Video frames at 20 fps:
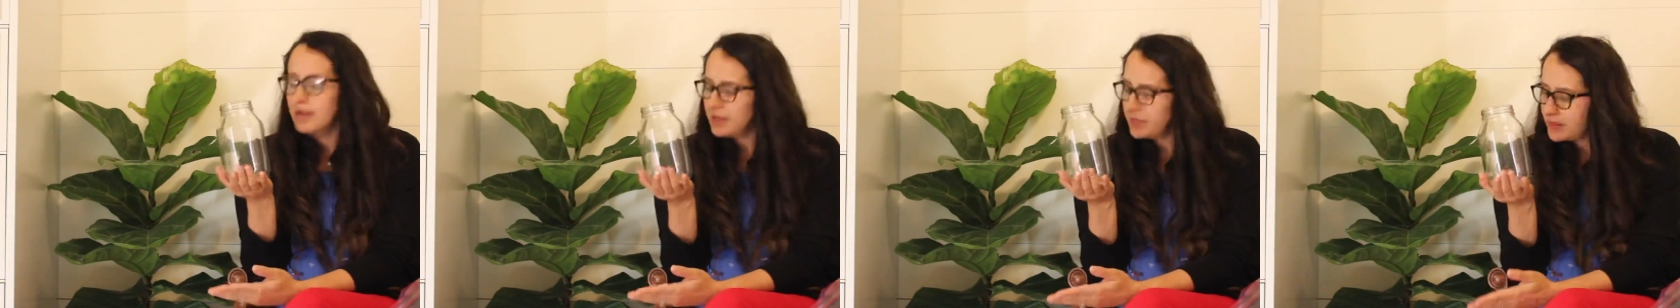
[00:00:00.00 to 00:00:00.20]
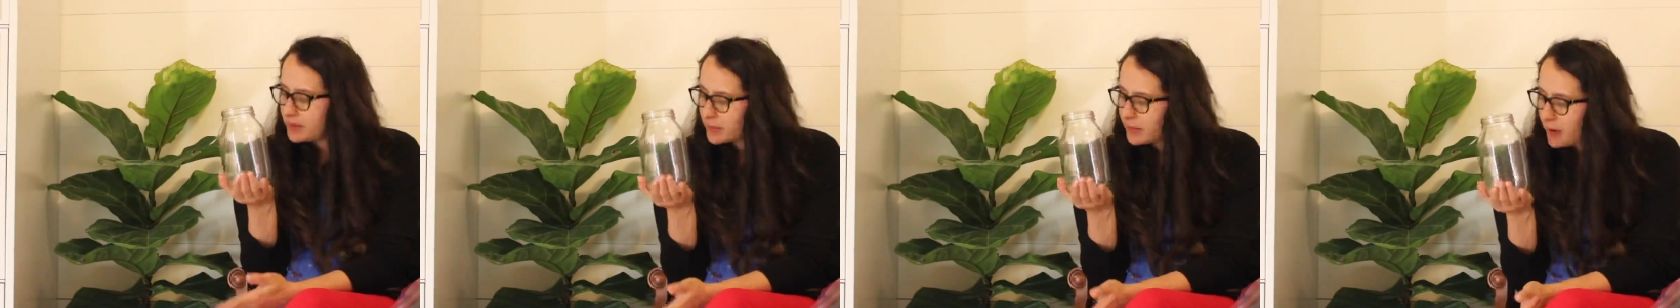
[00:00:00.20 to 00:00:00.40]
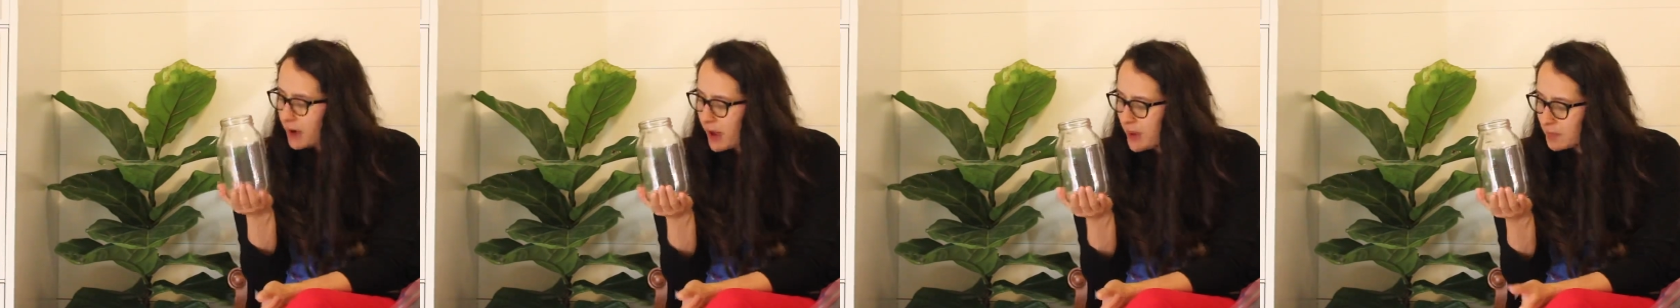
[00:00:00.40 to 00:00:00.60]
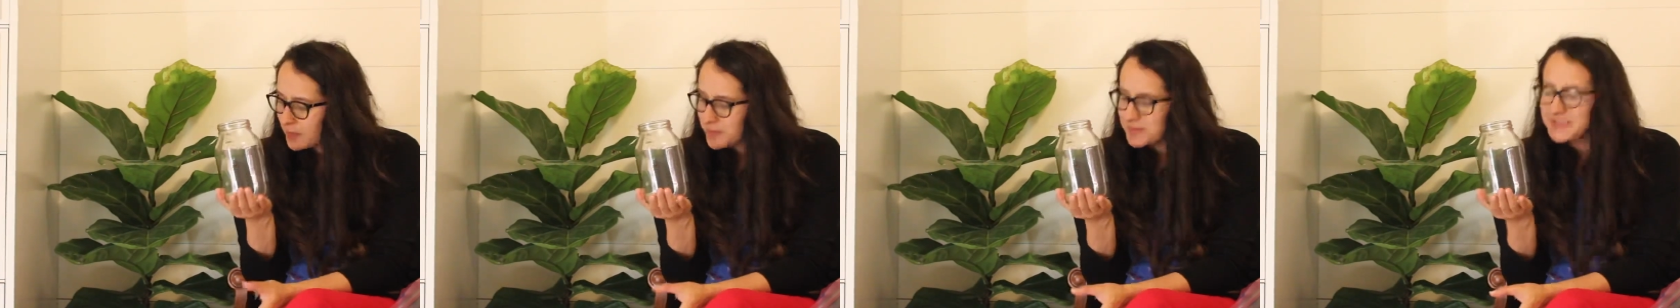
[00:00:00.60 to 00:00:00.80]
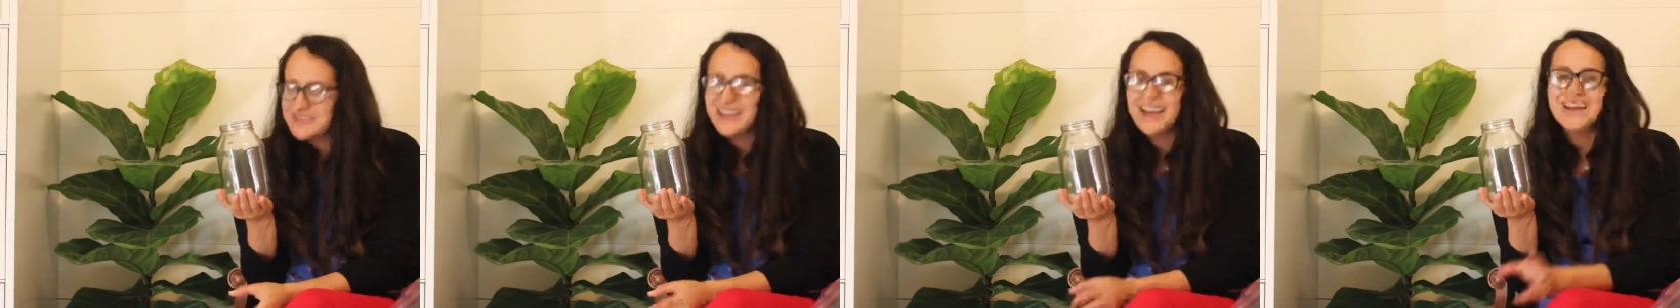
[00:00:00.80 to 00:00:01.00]
the
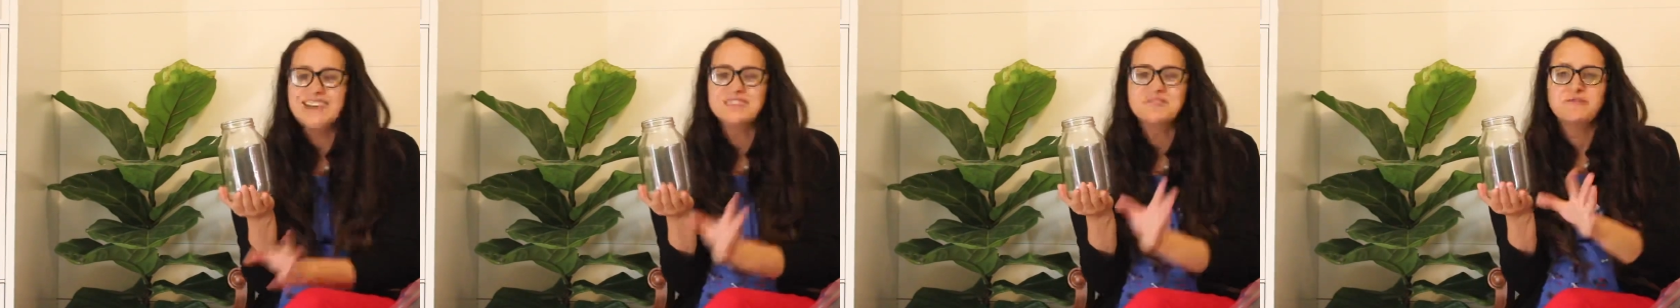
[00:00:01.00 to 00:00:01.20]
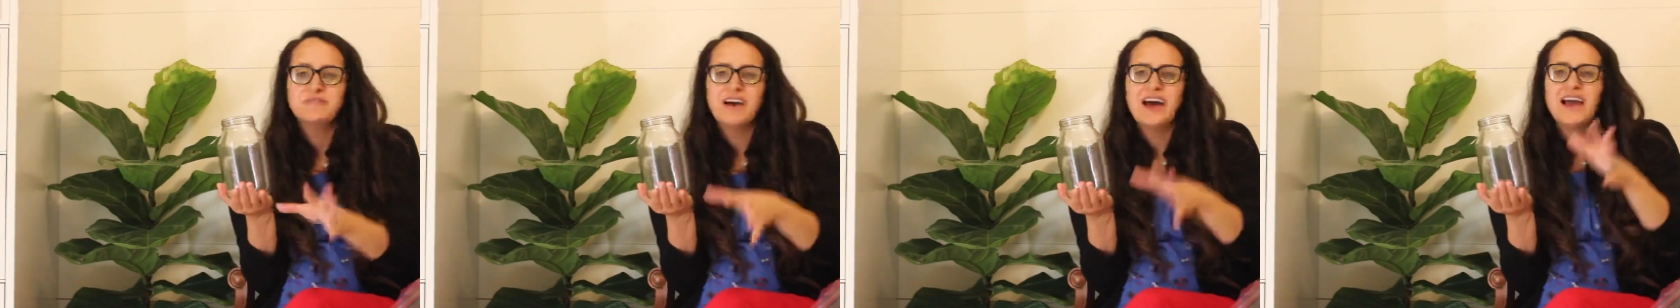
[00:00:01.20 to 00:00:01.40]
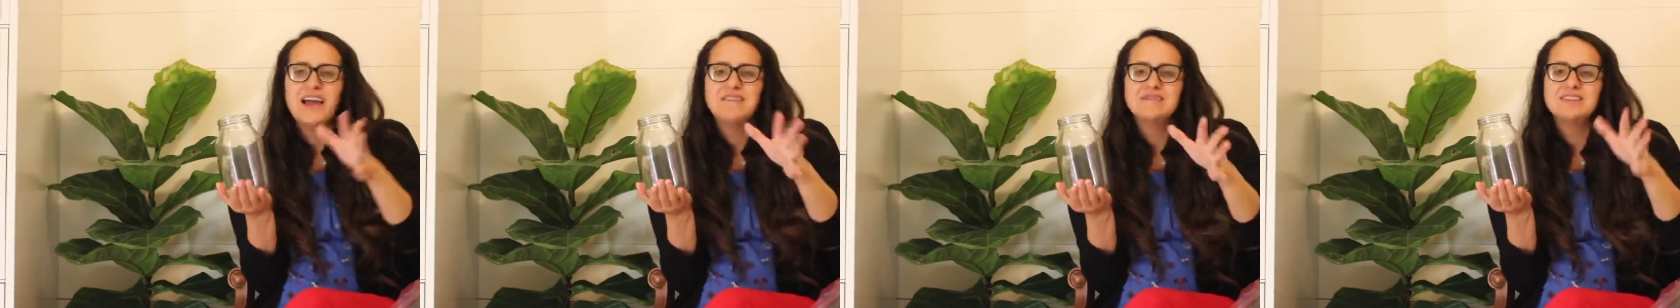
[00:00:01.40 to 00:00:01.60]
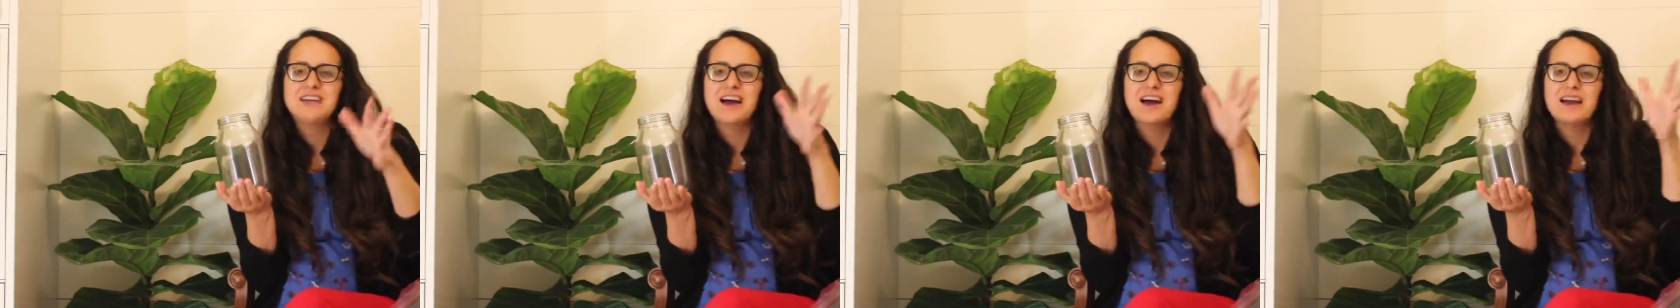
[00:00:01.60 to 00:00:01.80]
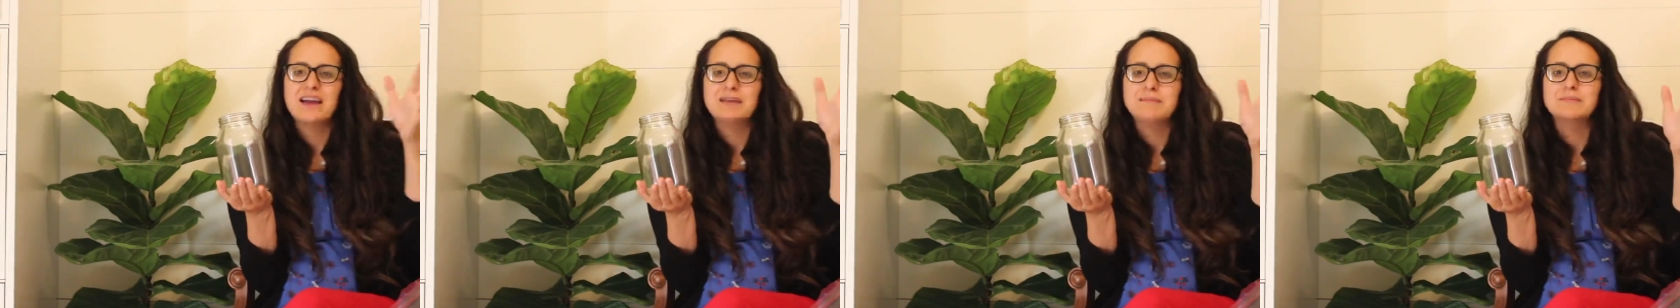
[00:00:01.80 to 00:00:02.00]
problem says 5
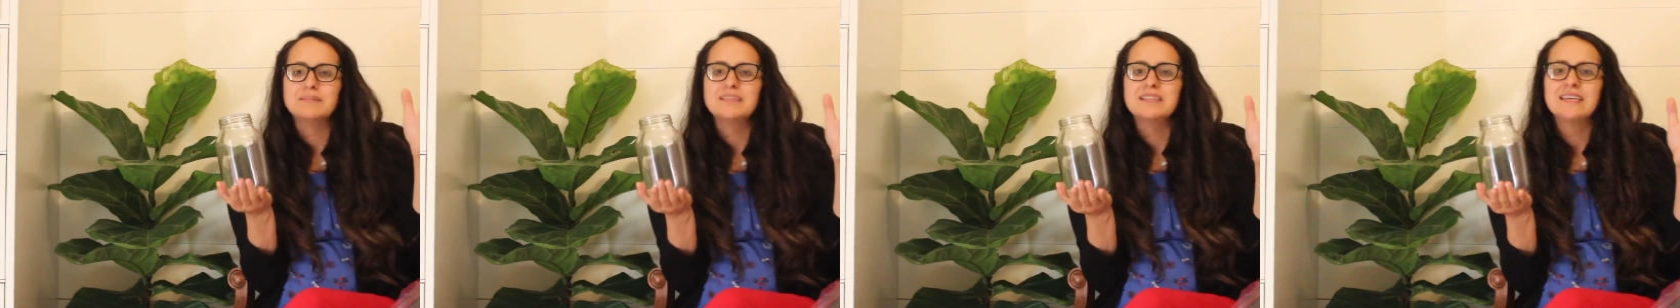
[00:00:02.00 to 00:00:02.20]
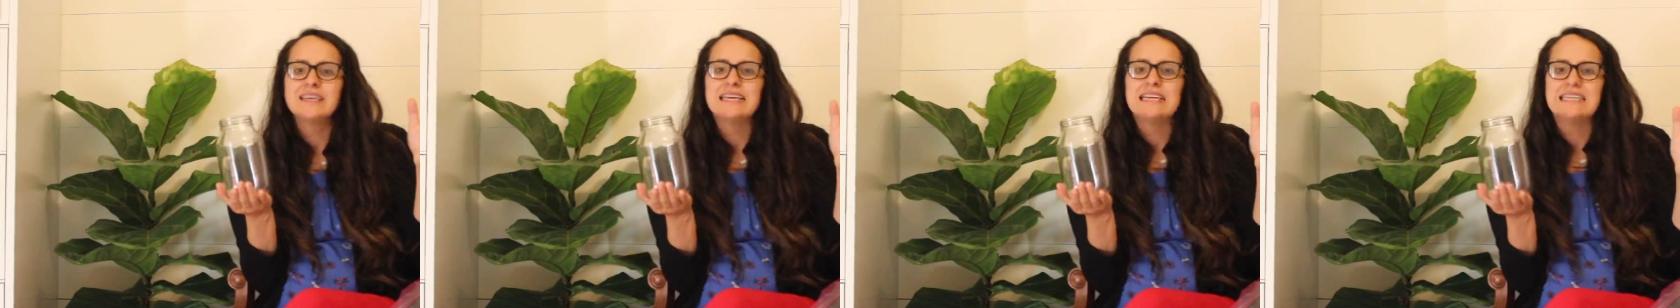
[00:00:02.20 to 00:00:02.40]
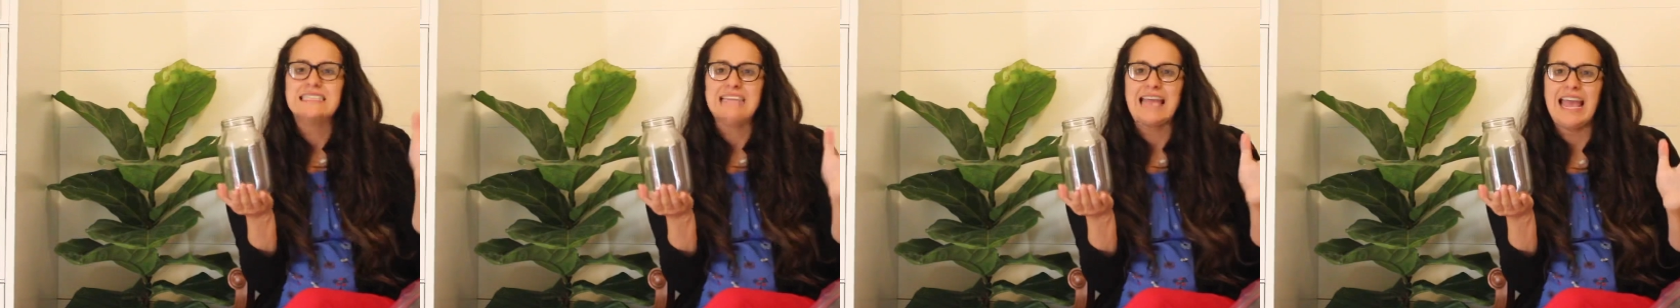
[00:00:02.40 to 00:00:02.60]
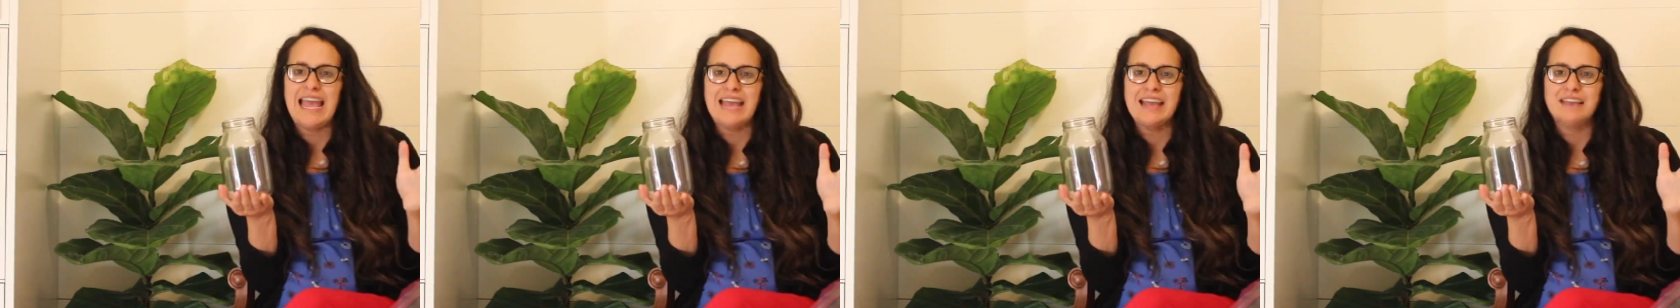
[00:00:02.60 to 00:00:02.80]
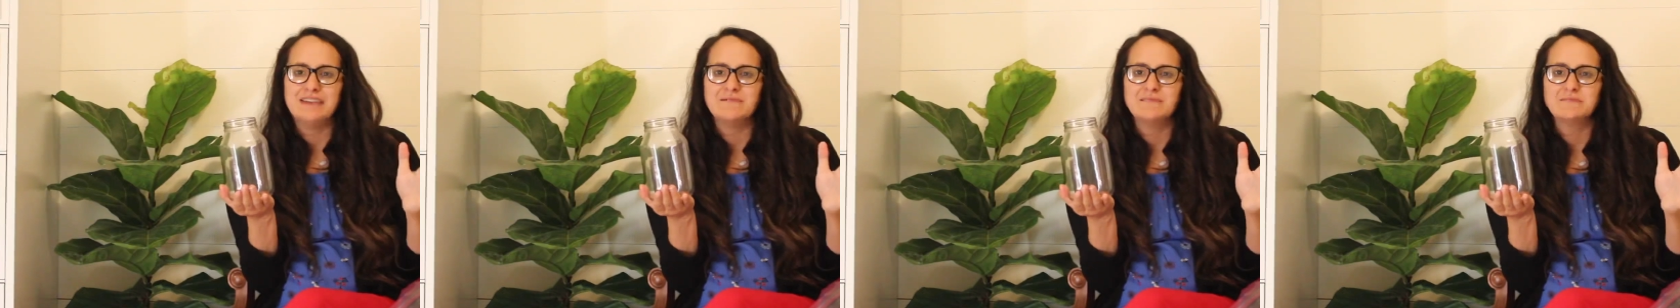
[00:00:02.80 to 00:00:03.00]
times
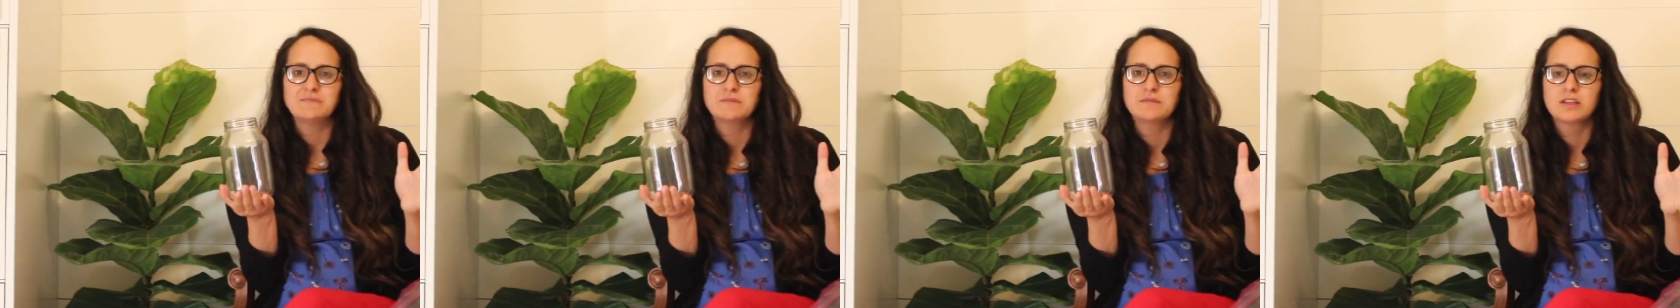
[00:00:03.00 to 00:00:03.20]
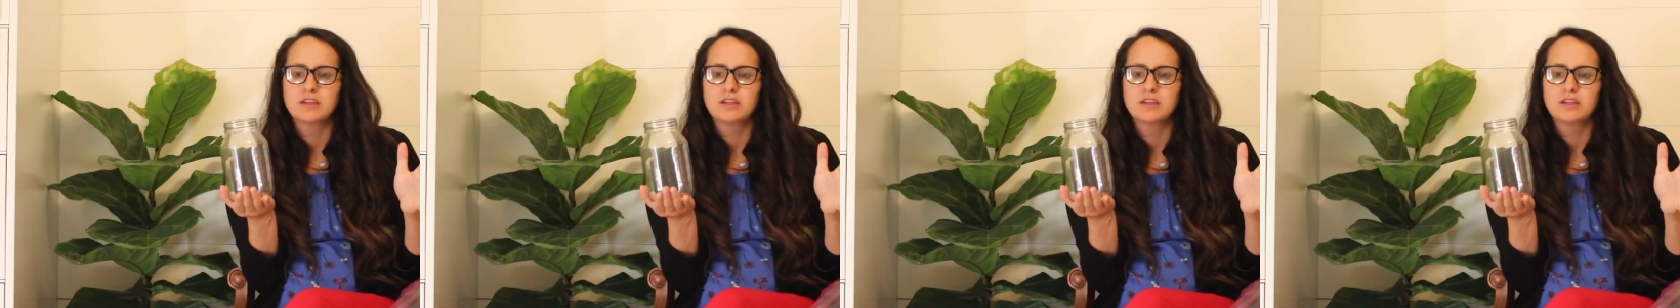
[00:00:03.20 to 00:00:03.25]
10.